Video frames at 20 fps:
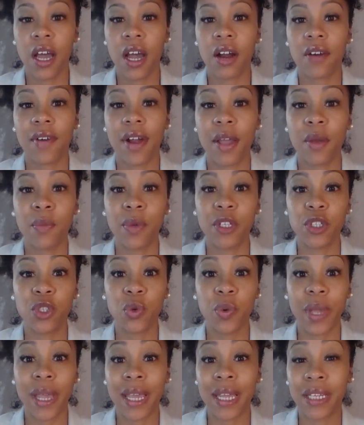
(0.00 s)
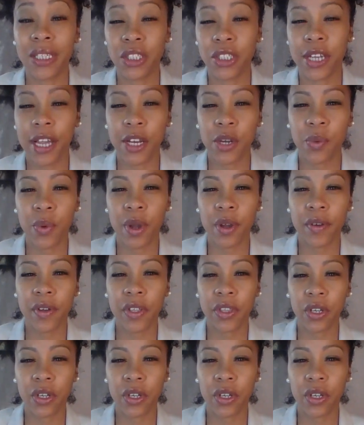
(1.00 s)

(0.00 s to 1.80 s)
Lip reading: All right, we do end January